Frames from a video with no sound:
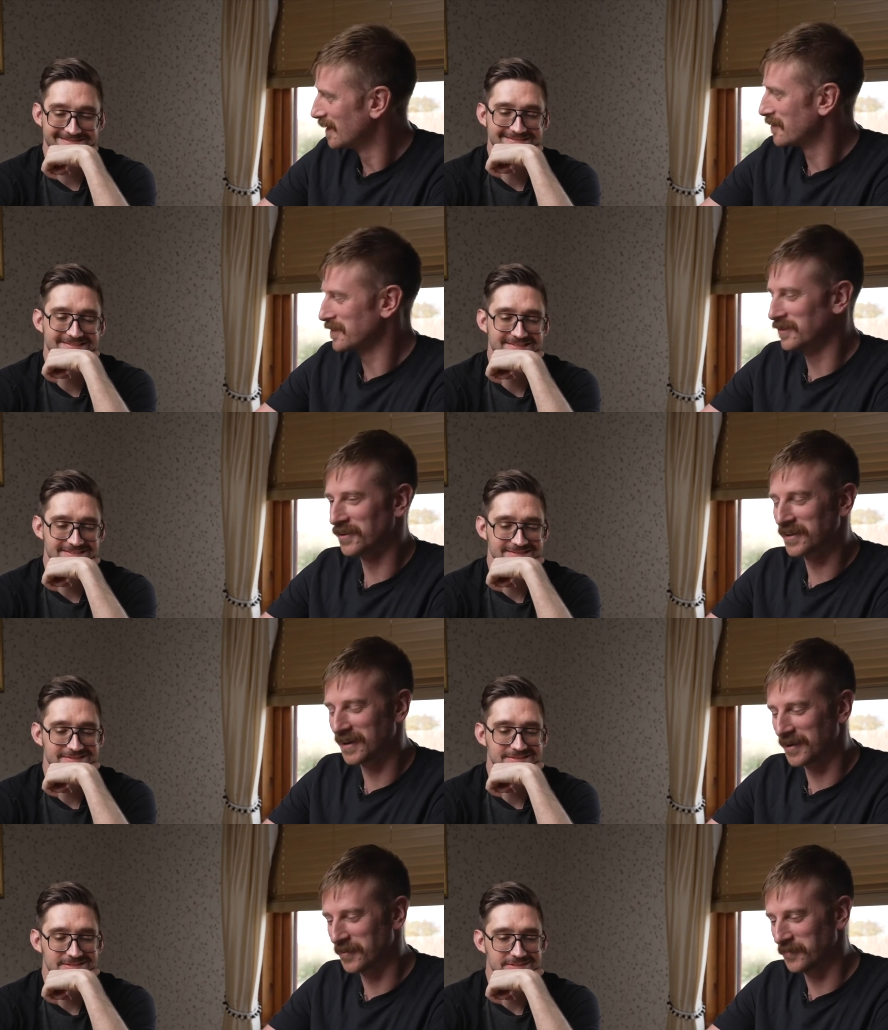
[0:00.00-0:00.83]
Speaker 1: You know,
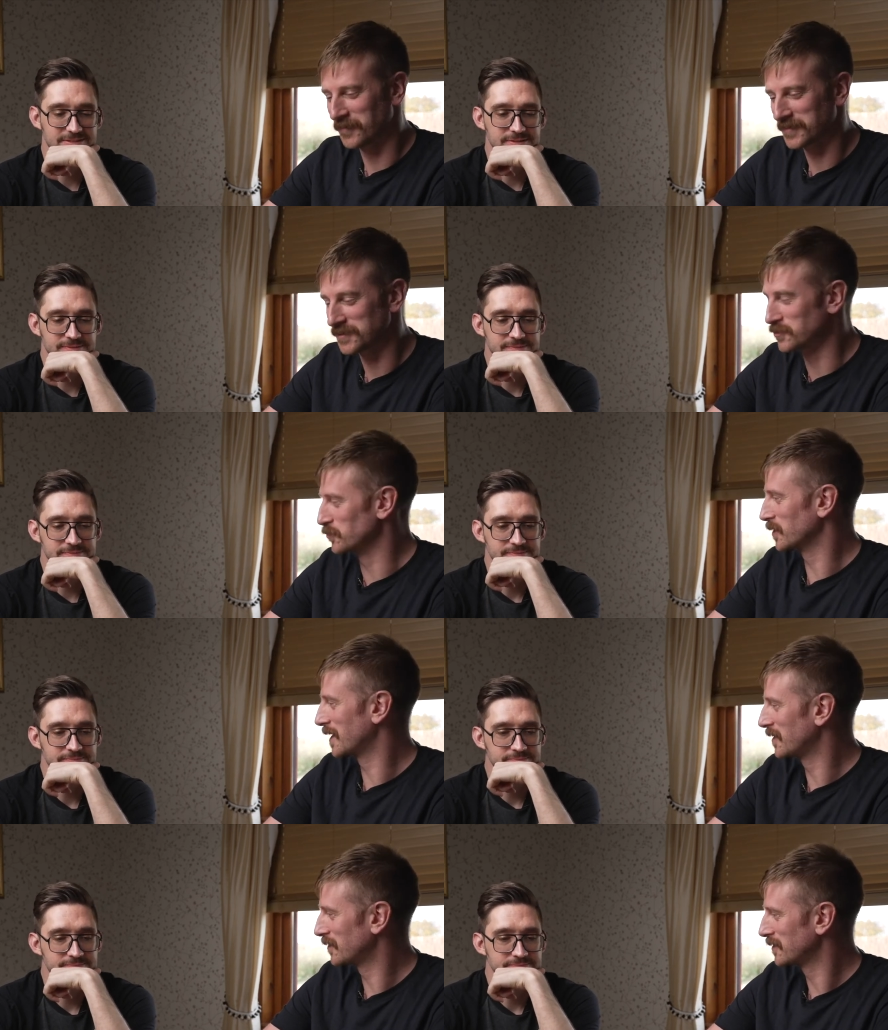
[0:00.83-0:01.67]
um,
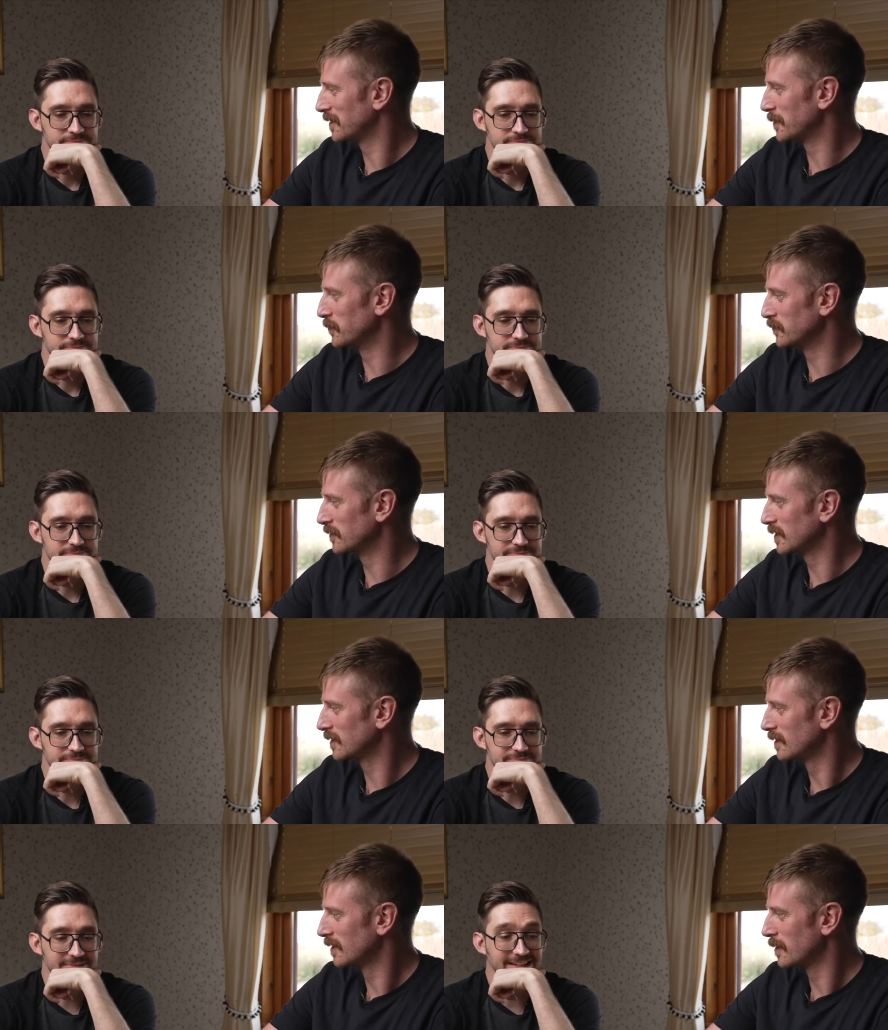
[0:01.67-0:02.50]
Zoolander, that movie.
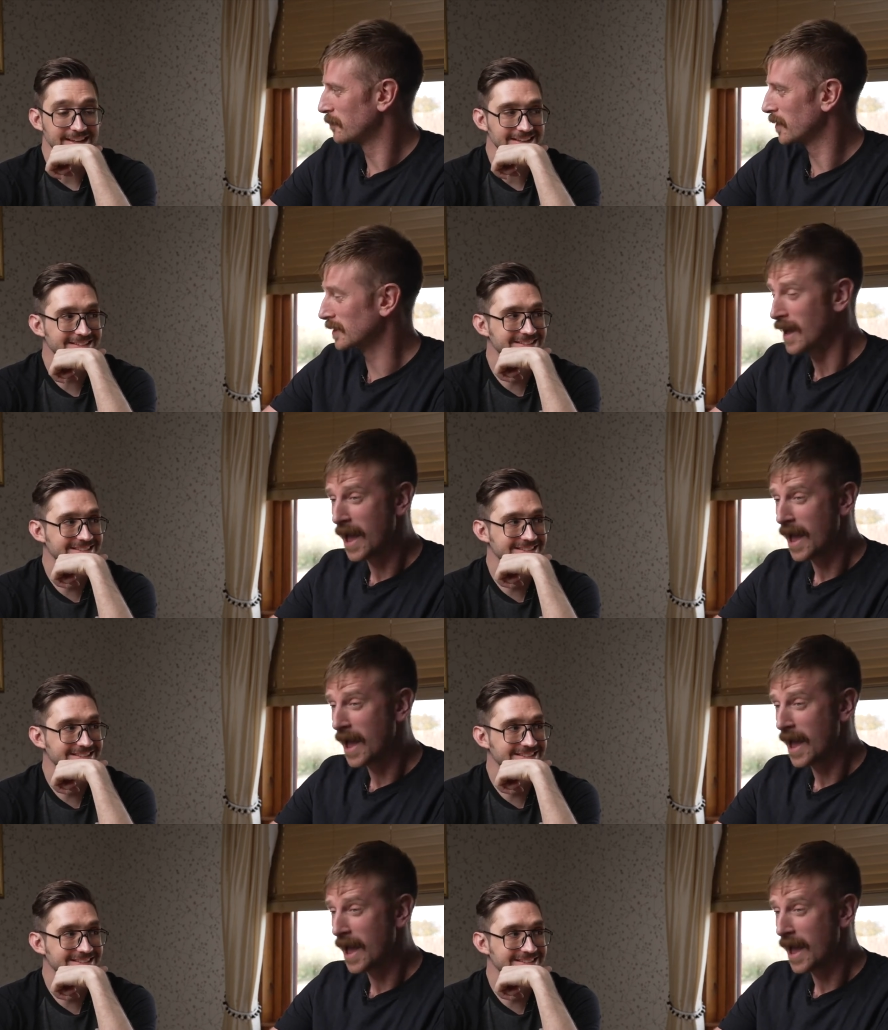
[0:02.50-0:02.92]
Yeah.